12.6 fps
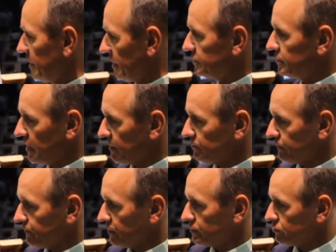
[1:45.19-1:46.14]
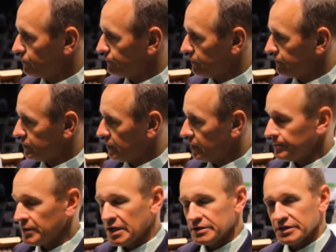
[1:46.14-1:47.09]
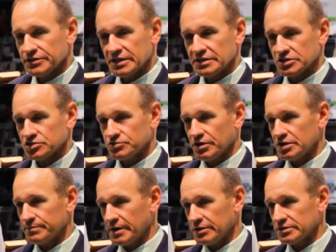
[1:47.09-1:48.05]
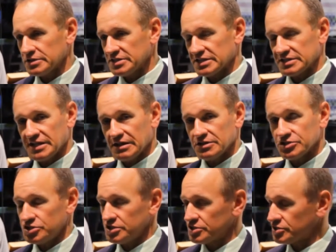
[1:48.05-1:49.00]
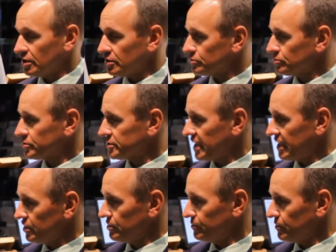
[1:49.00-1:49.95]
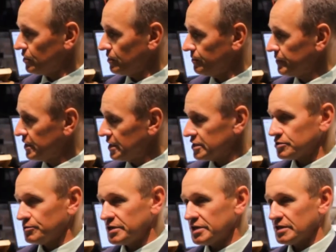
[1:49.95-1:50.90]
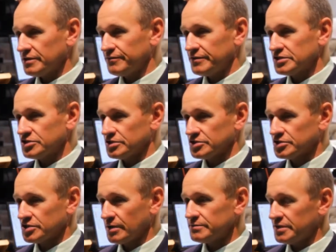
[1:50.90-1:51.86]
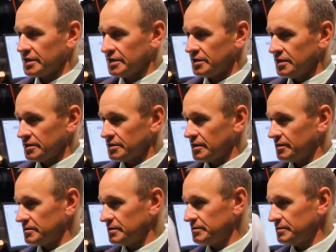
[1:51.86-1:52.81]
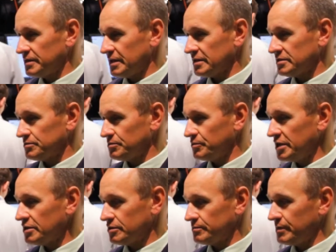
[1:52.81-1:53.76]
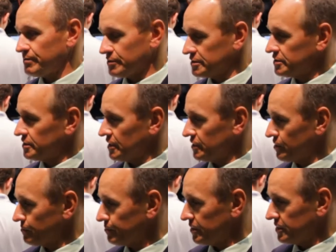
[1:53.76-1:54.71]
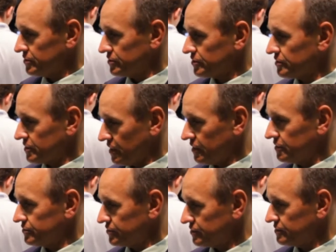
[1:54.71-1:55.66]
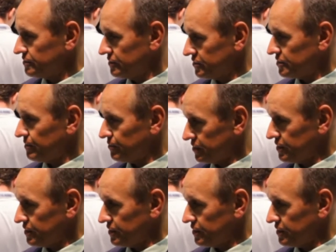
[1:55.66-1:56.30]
had the OmniFire two fifty. Oh, okay. The thing that's great about the technology is also scalable. Mm-hmm. So we can envision someday that, that we could be printing on airplanes and cars and these oh, type of